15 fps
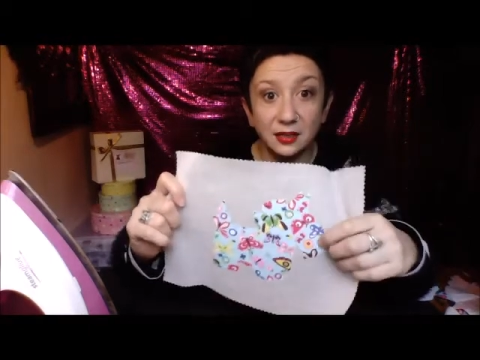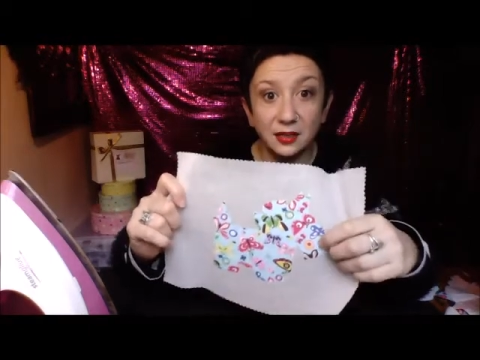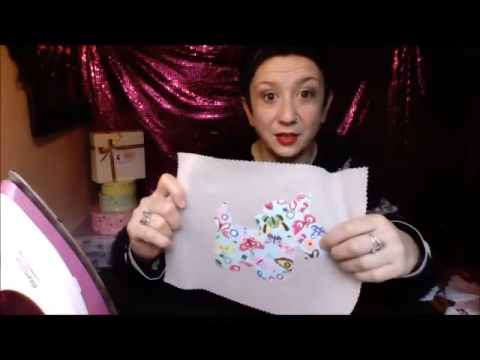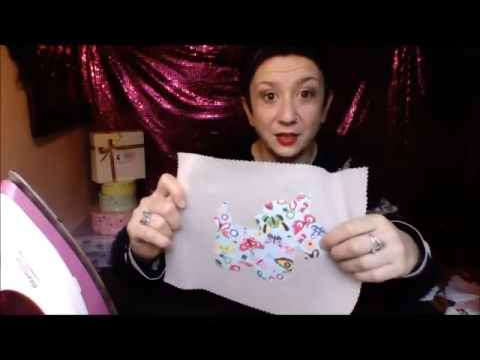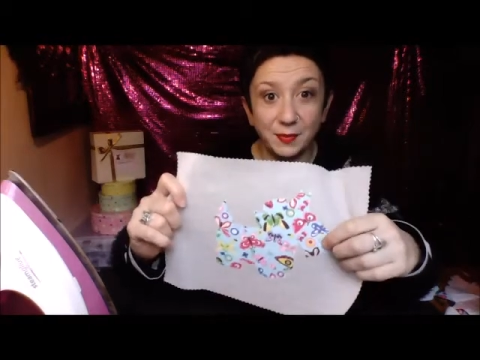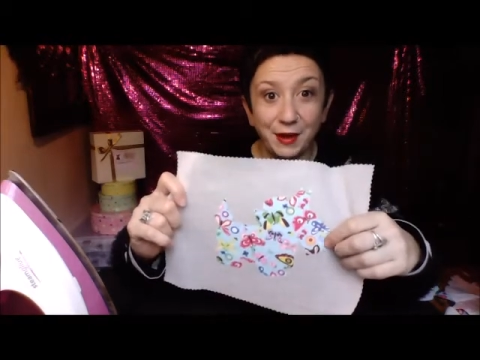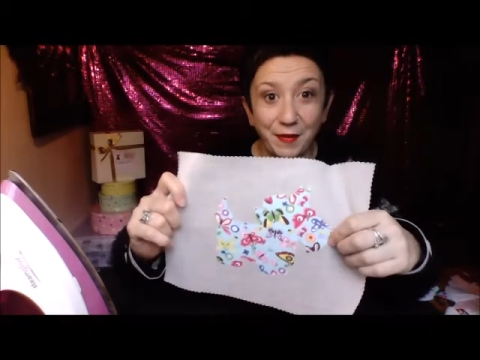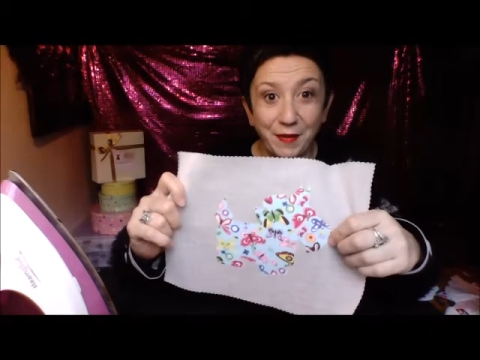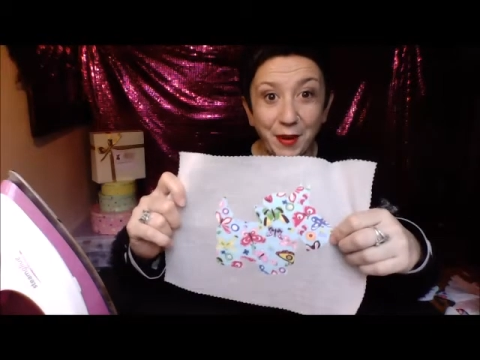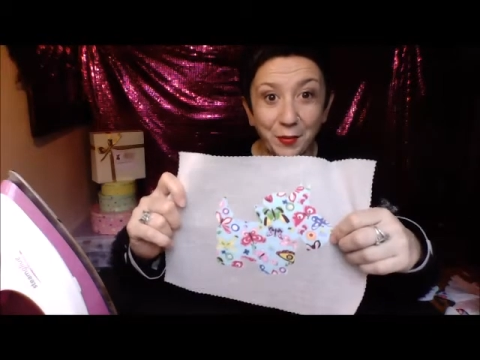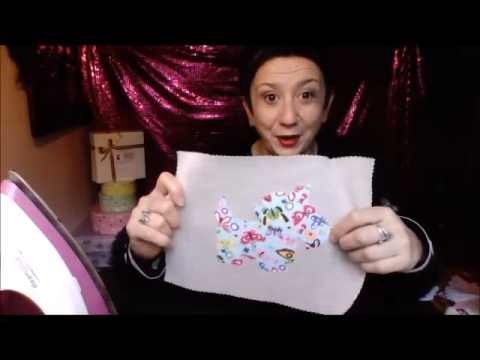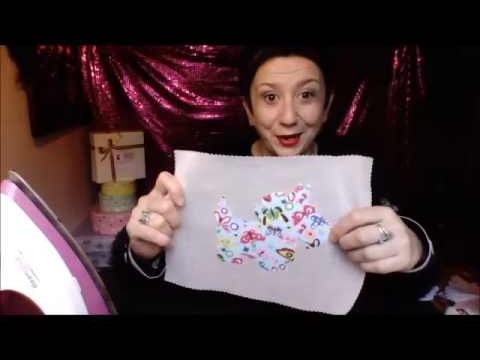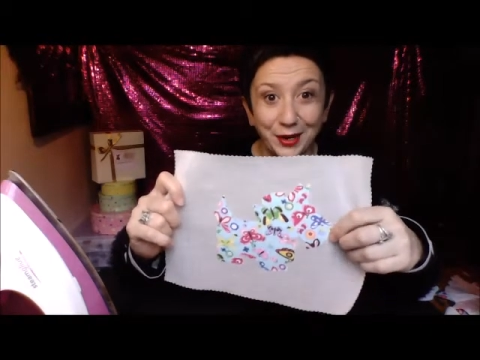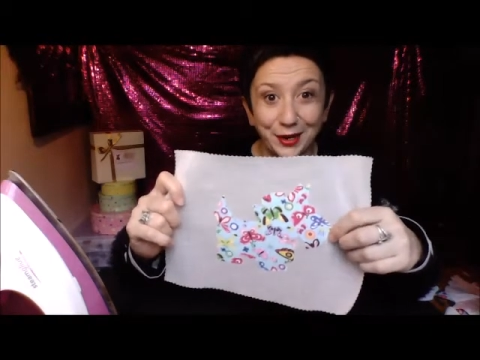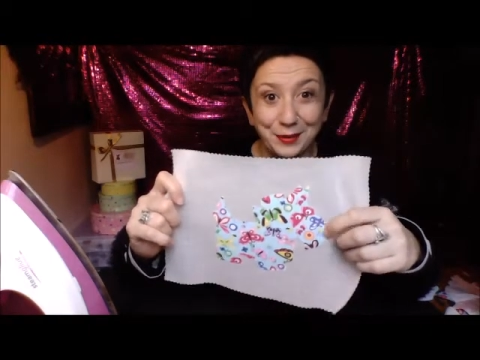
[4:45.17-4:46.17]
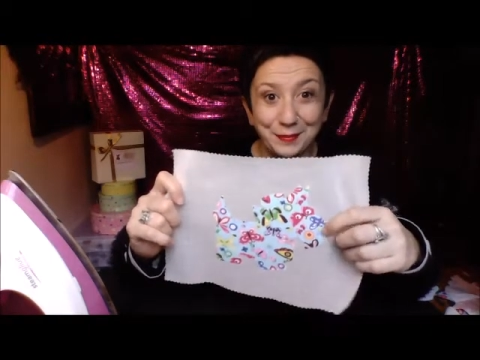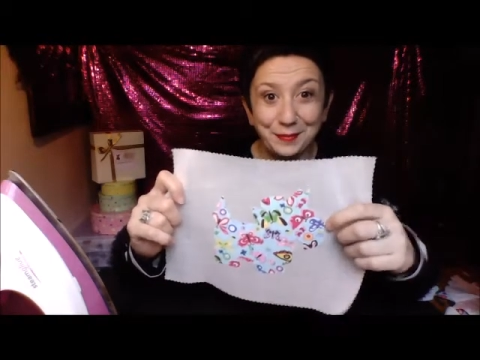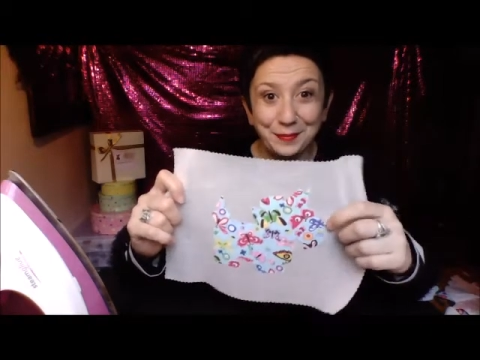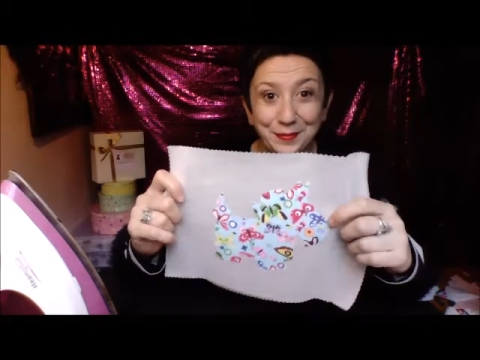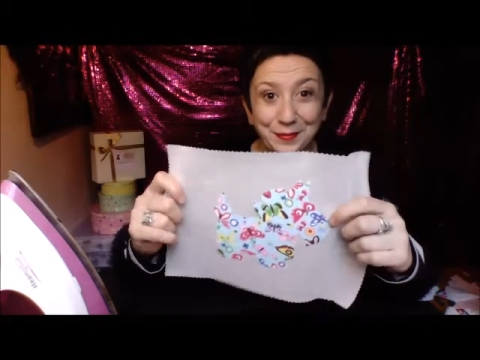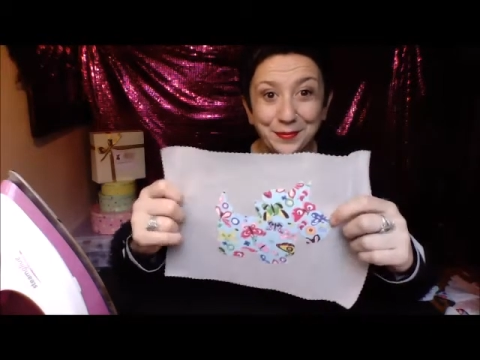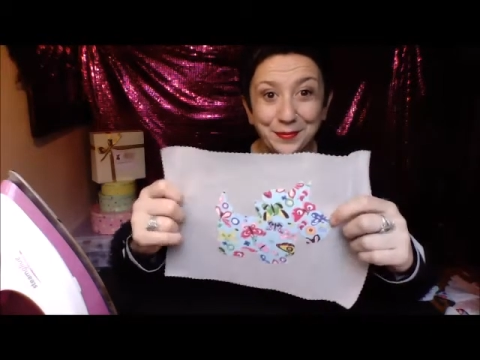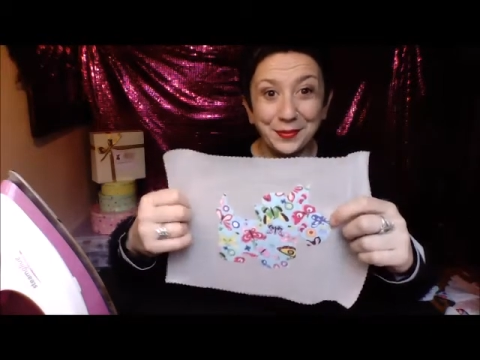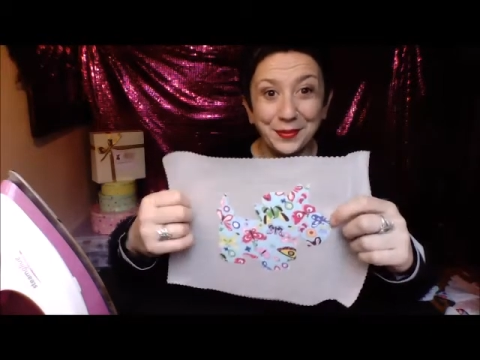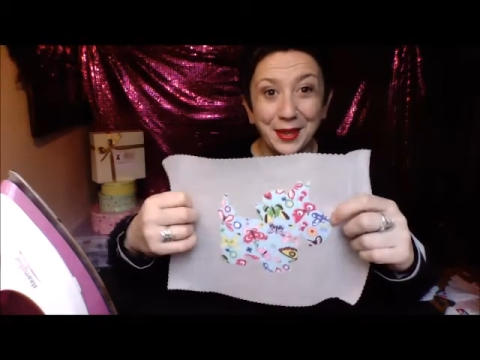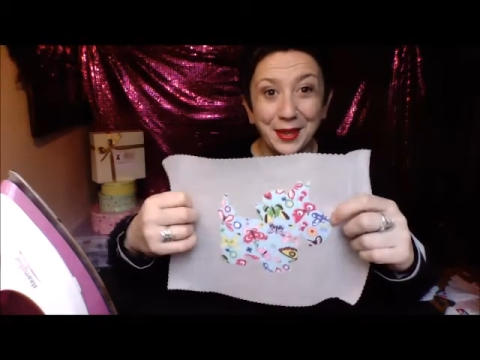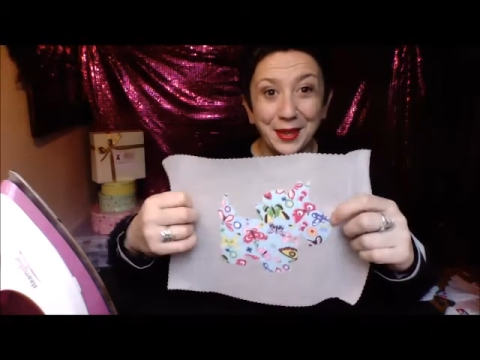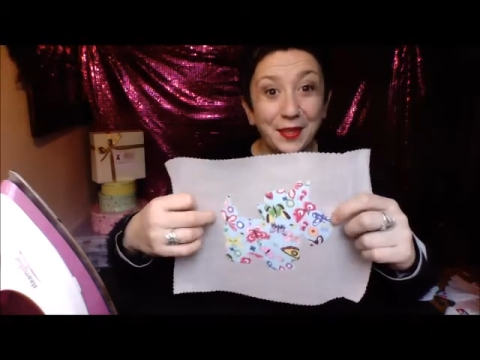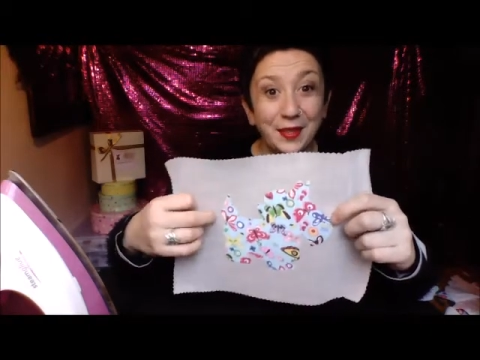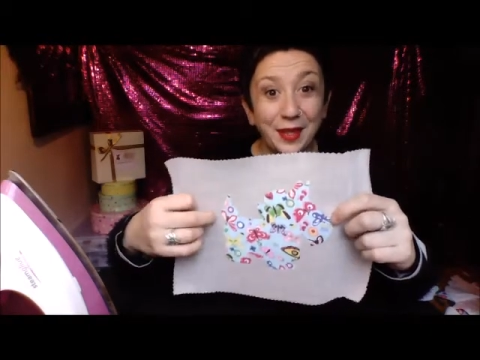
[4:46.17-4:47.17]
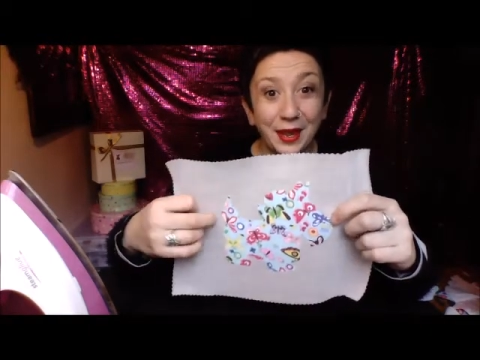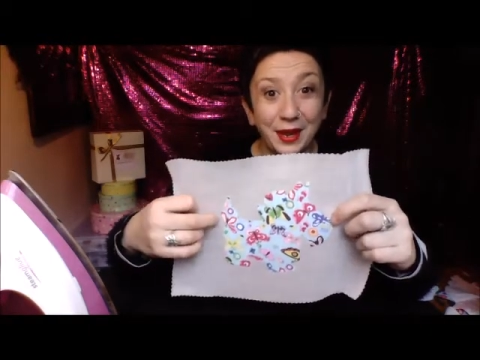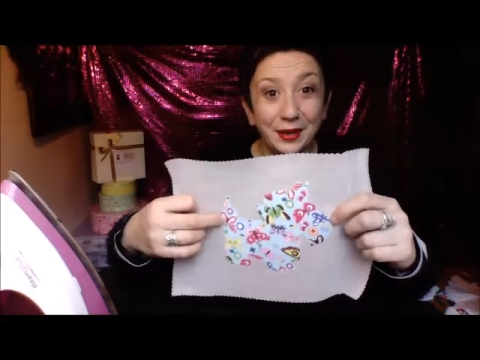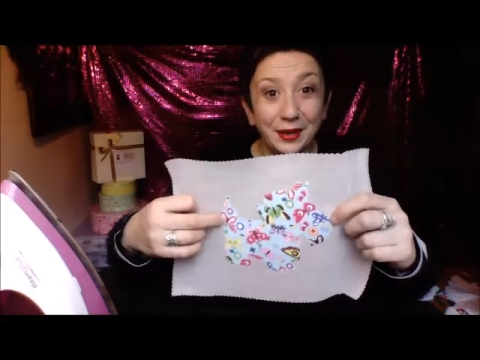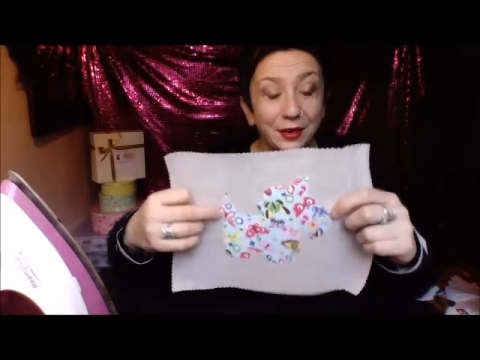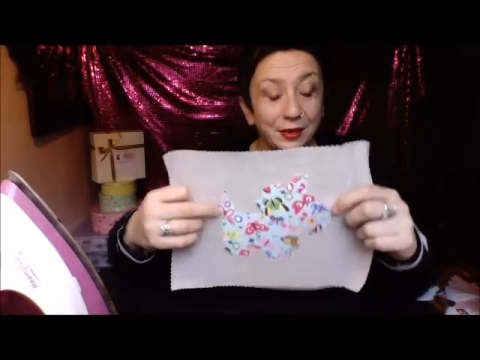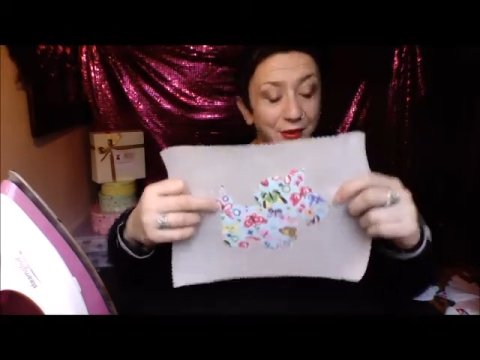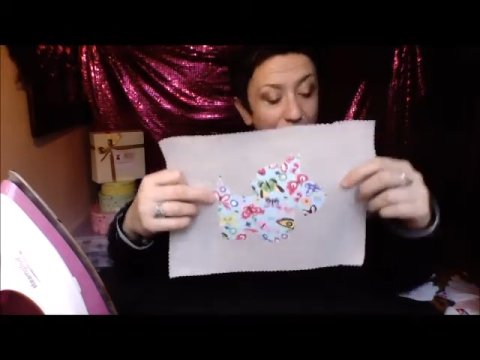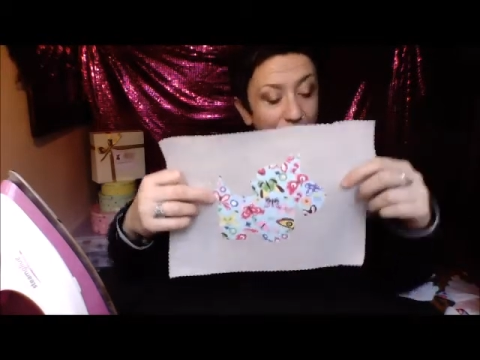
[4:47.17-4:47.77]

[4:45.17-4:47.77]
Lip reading: to my fabric, and then